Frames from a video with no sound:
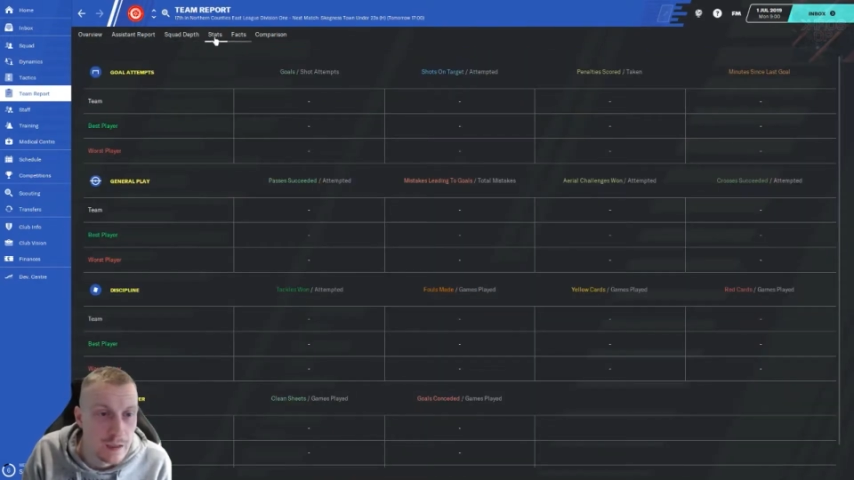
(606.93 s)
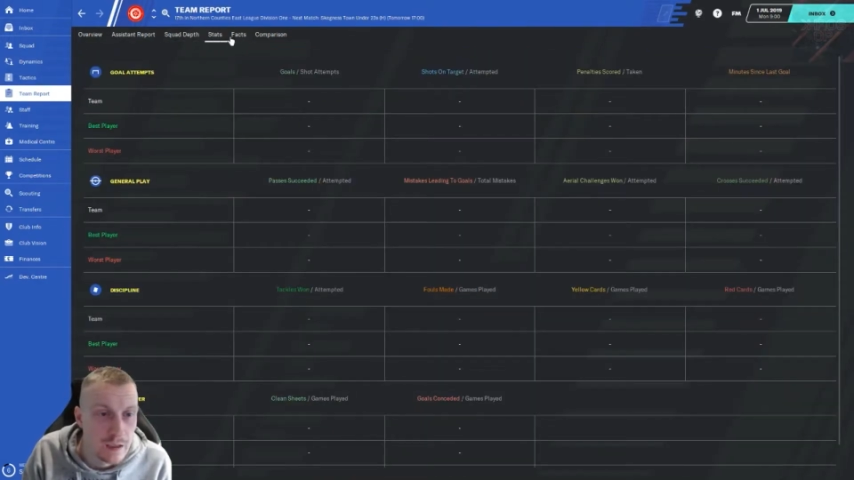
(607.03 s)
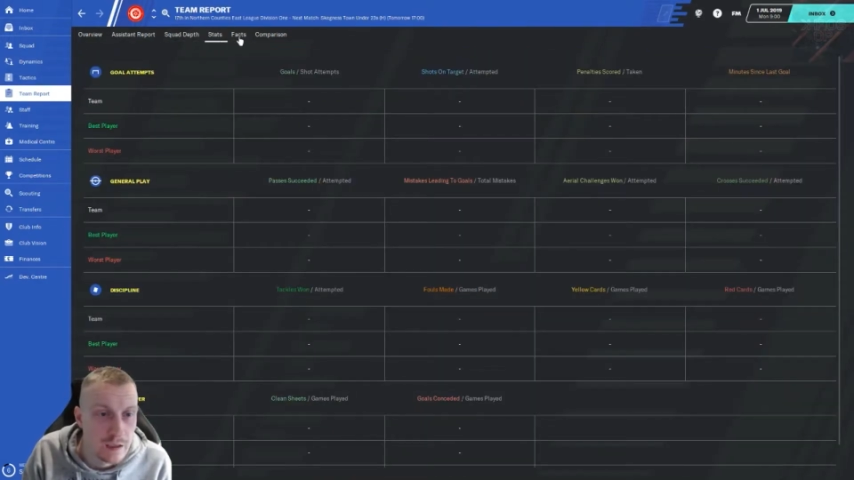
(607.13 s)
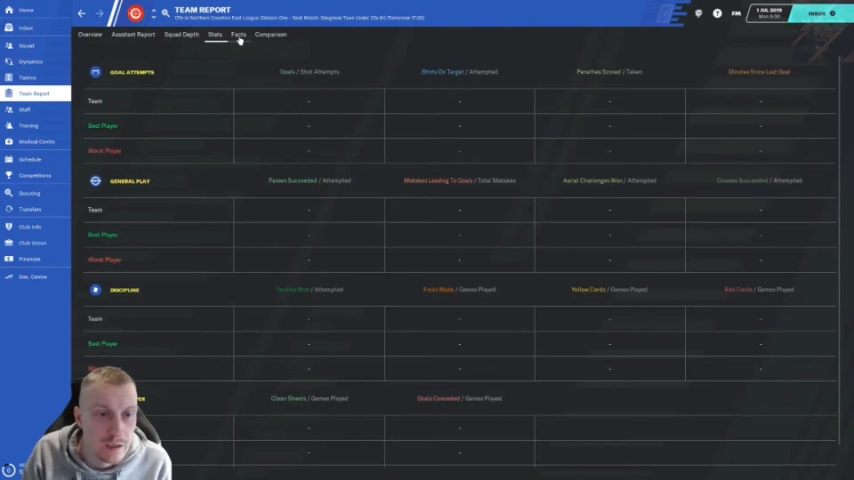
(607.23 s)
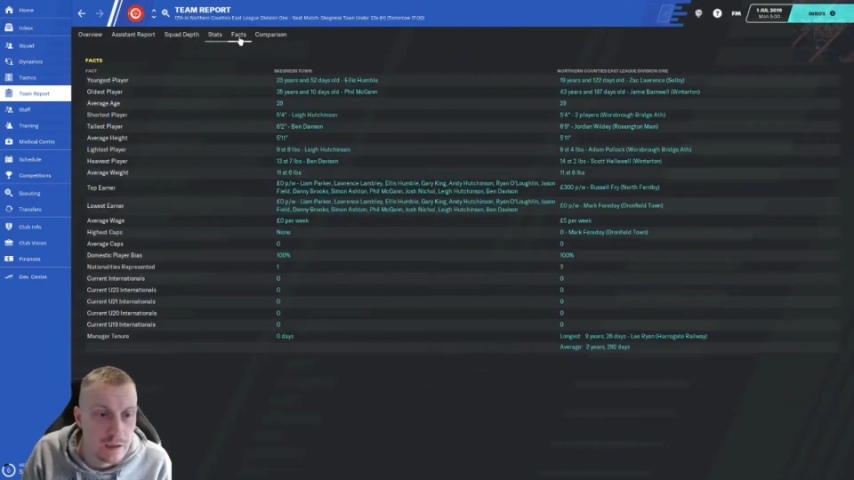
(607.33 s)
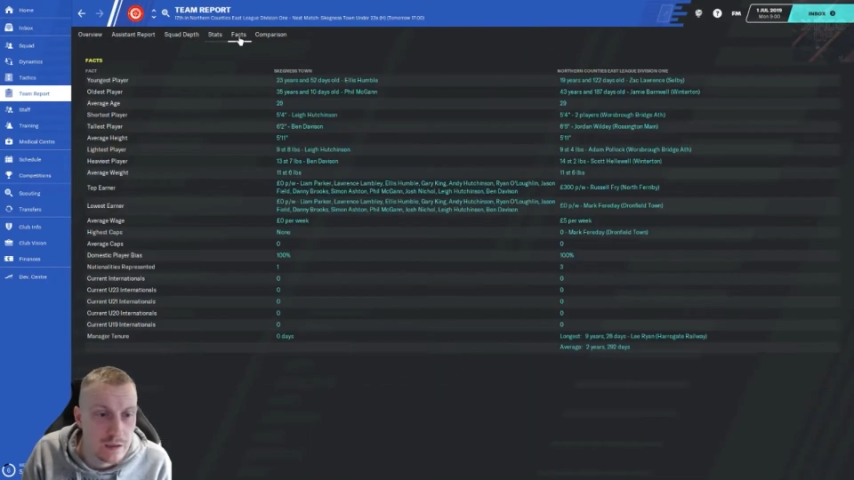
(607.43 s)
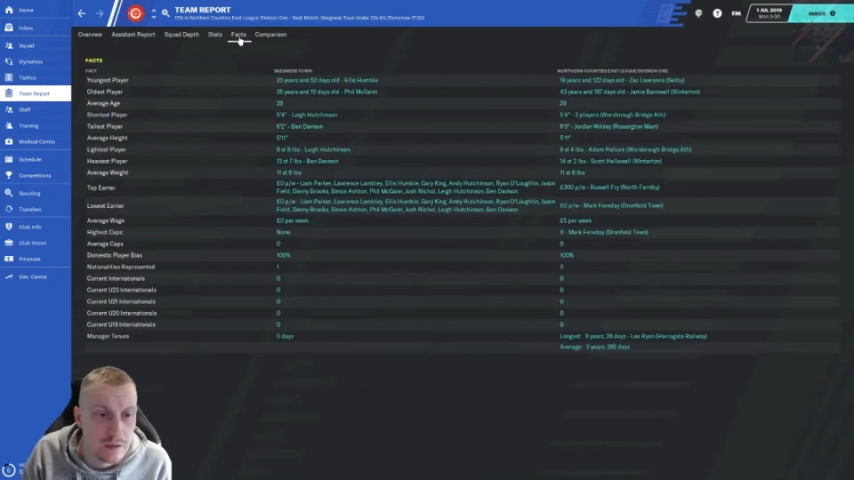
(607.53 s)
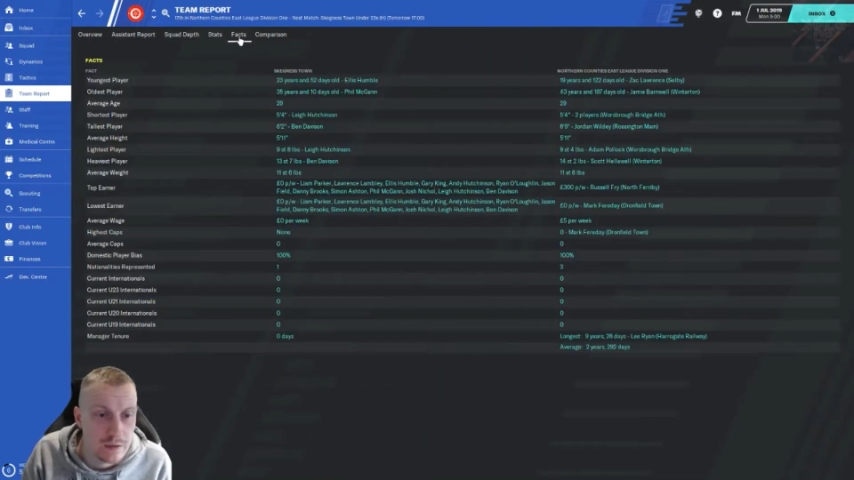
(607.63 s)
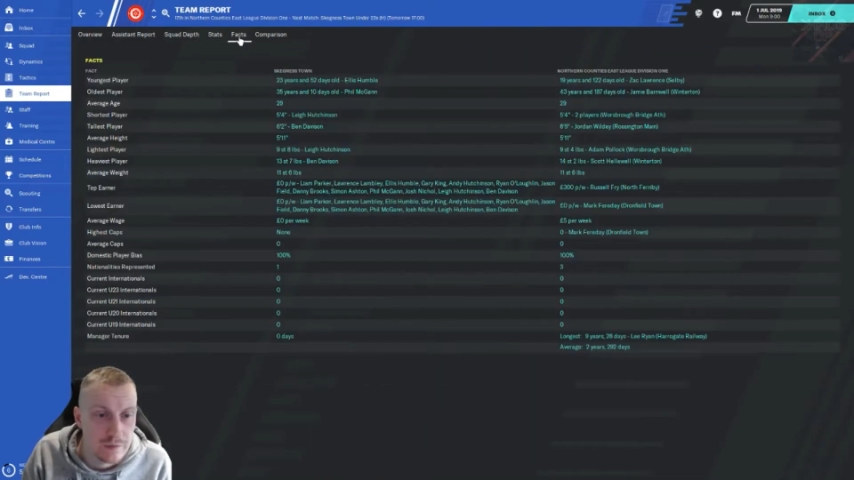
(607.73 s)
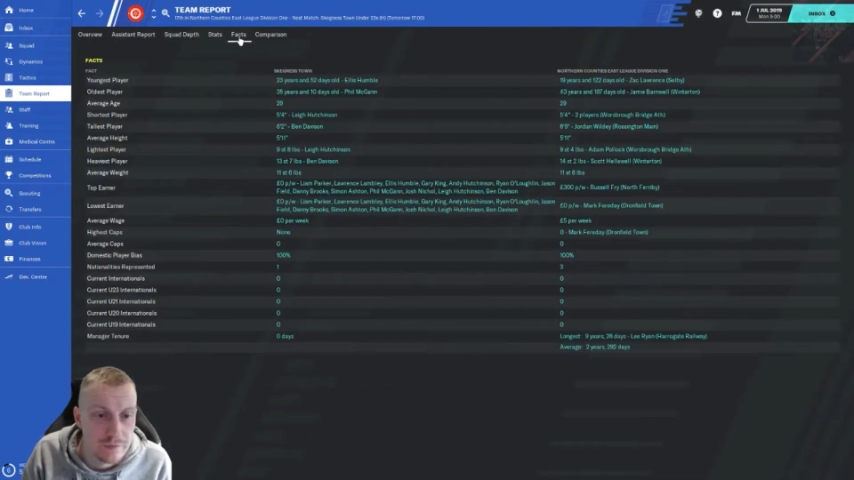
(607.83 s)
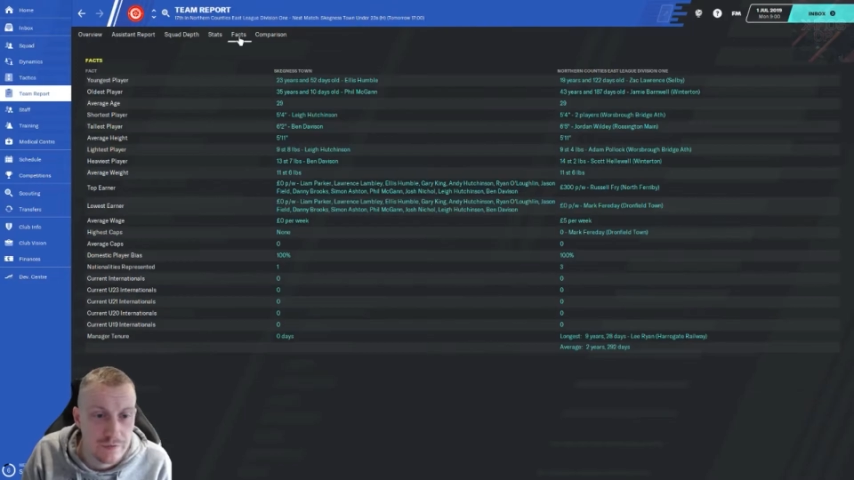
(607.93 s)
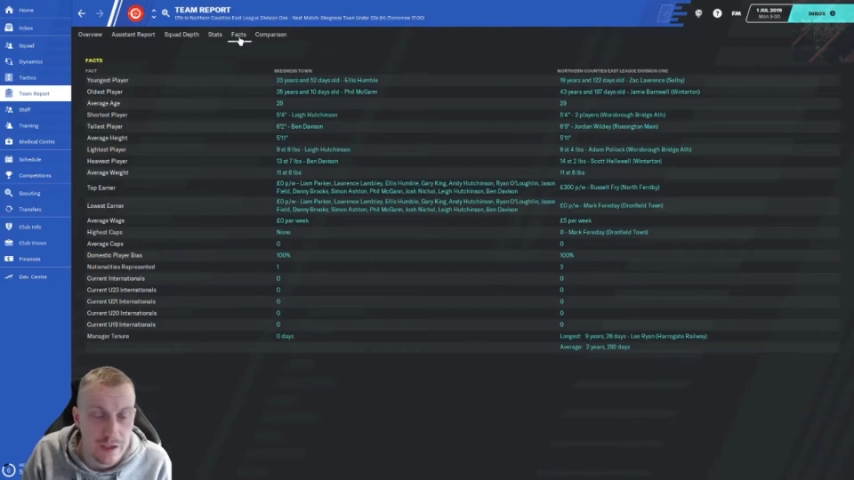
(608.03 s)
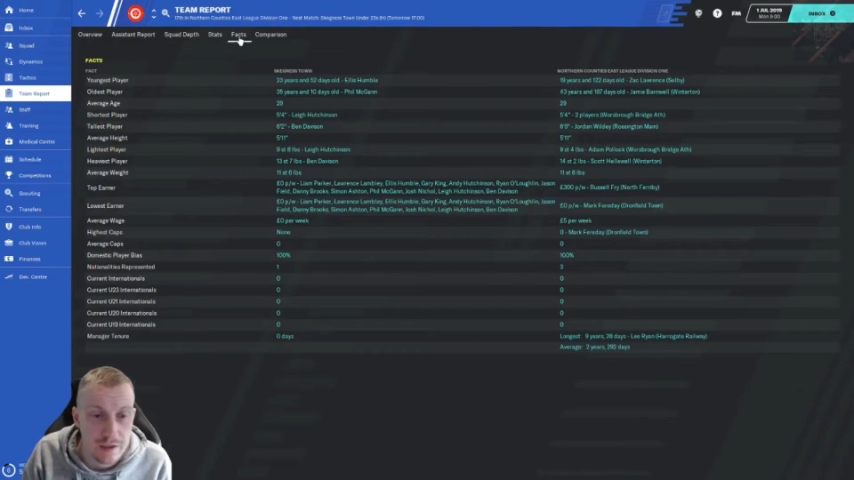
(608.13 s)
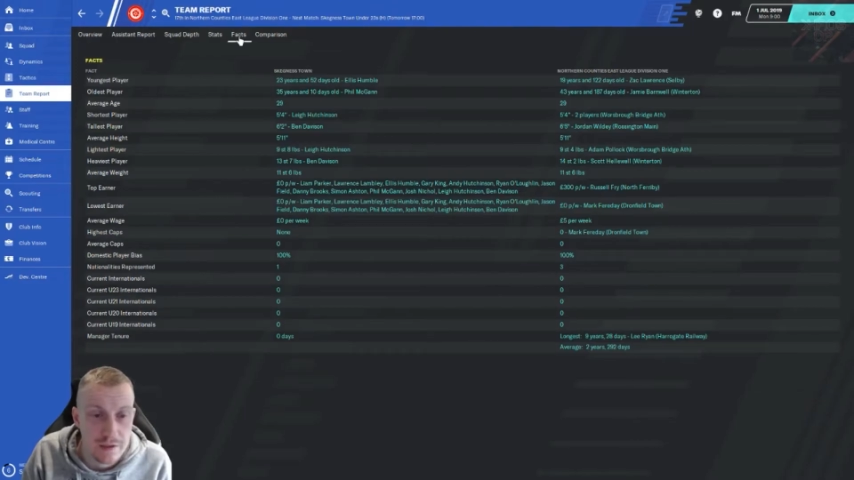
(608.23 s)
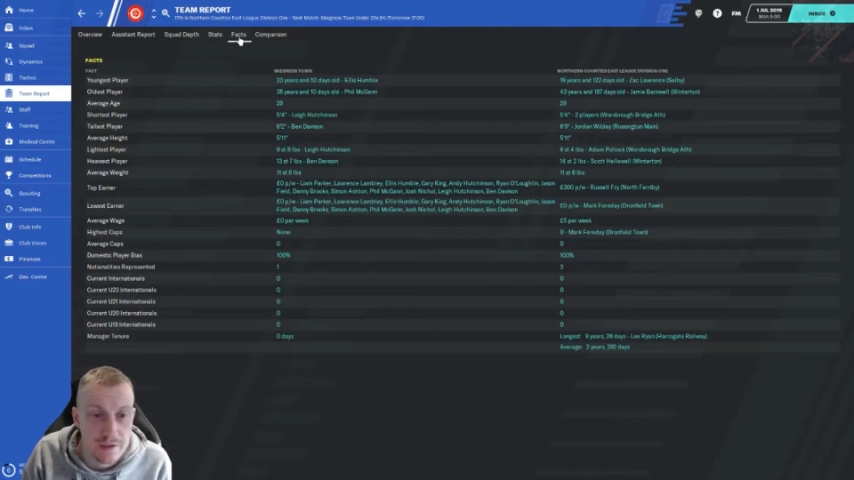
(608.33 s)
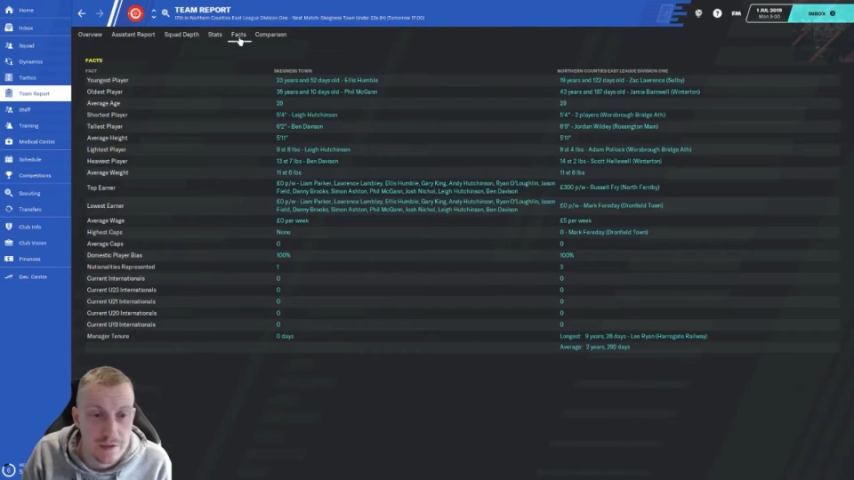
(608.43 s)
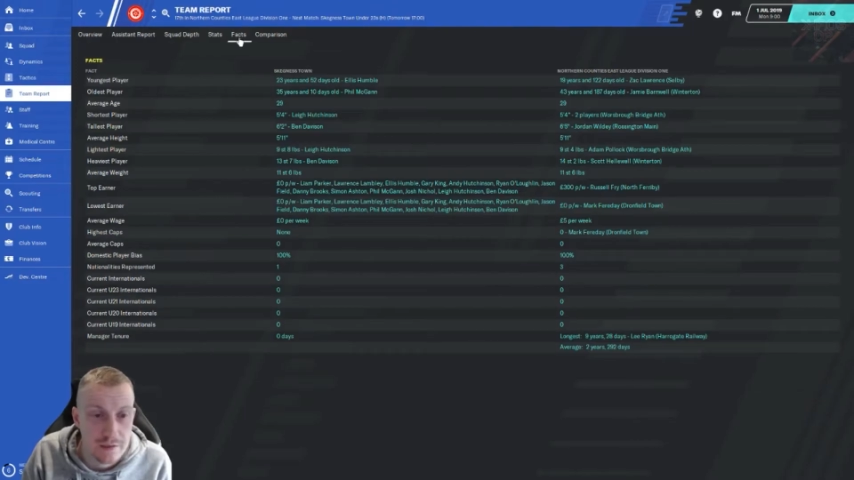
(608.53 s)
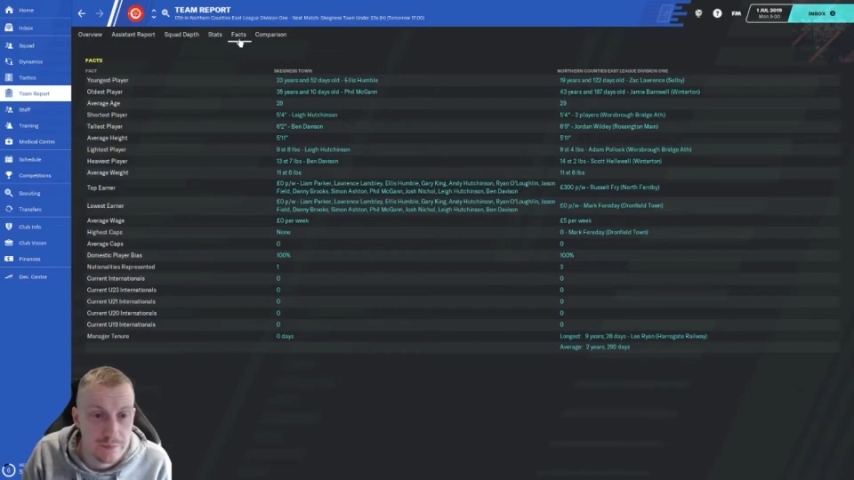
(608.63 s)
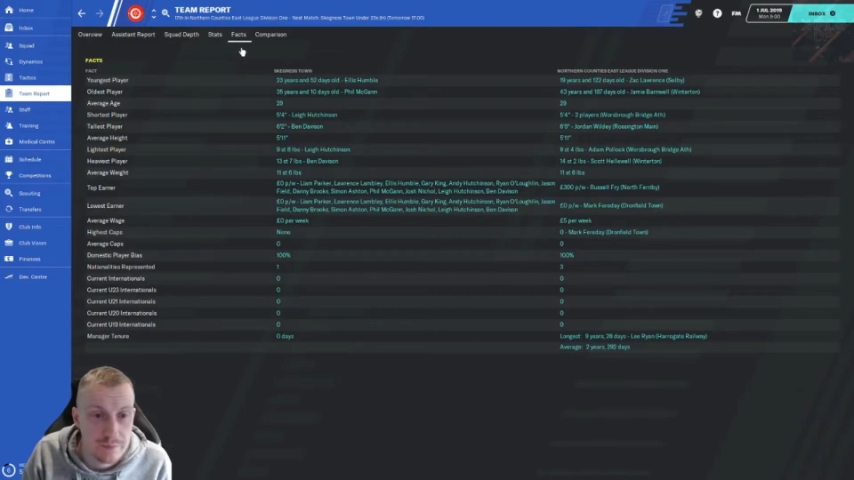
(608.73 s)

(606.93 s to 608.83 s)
Facts.